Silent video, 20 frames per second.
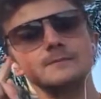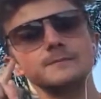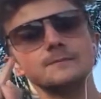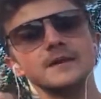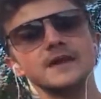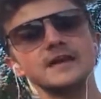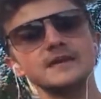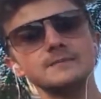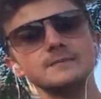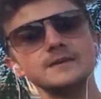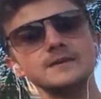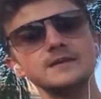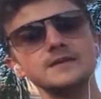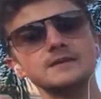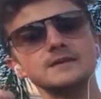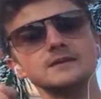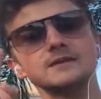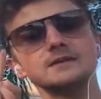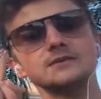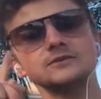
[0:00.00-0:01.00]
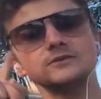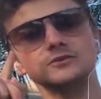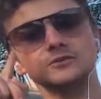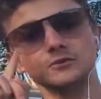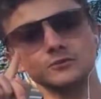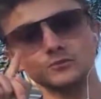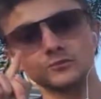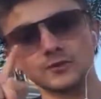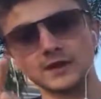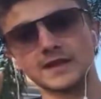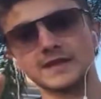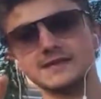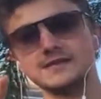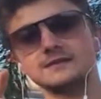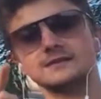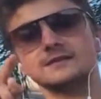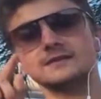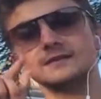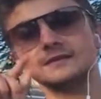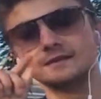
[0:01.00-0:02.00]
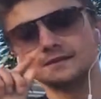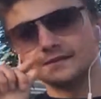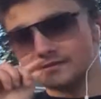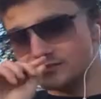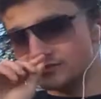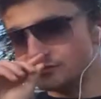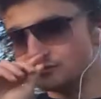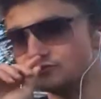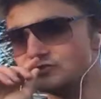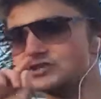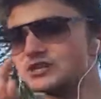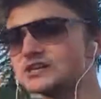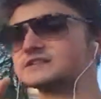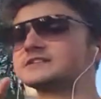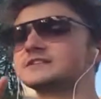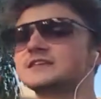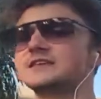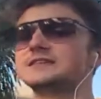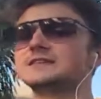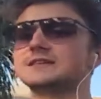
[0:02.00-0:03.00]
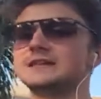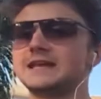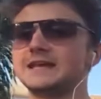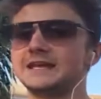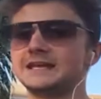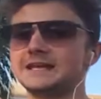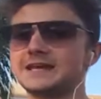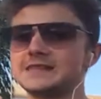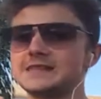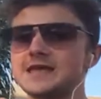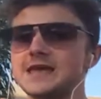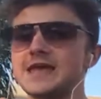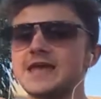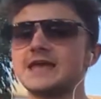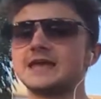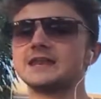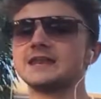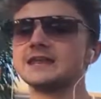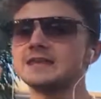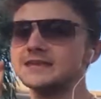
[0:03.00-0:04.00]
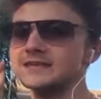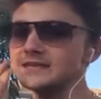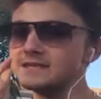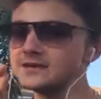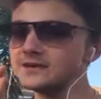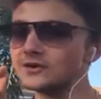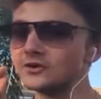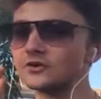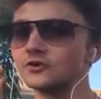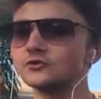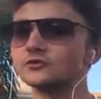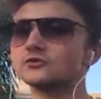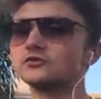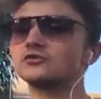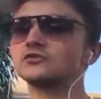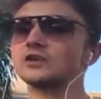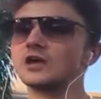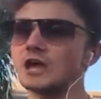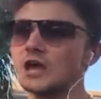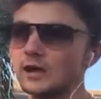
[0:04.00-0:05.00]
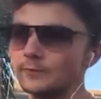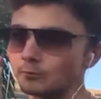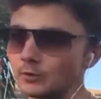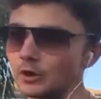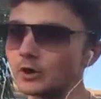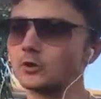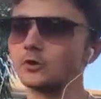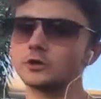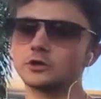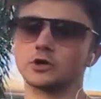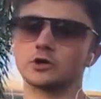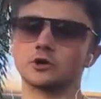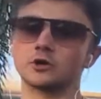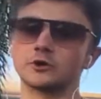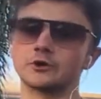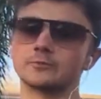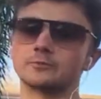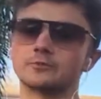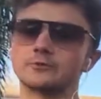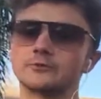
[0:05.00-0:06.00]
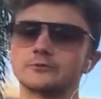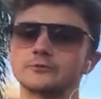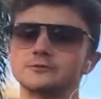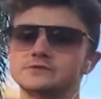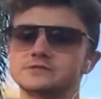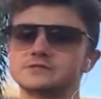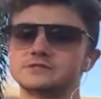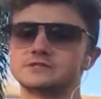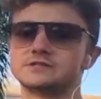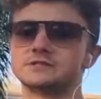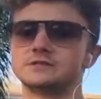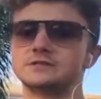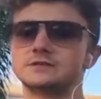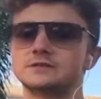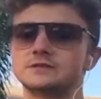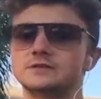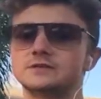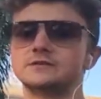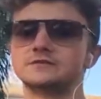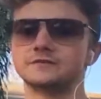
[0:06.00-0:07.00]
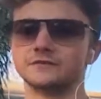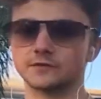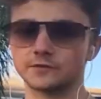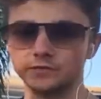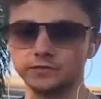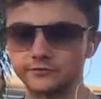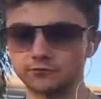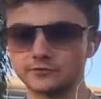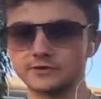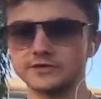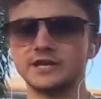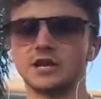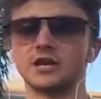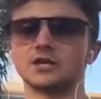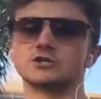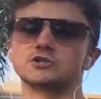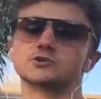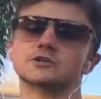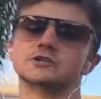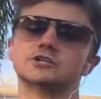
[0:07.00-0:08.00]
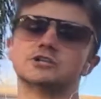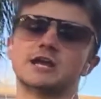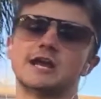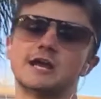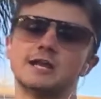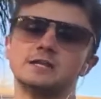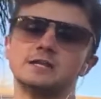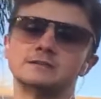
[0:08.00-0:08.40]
Maybe you're right. You just hit the nail on the head. He knows I'm going Colonel Bruce for 300, John.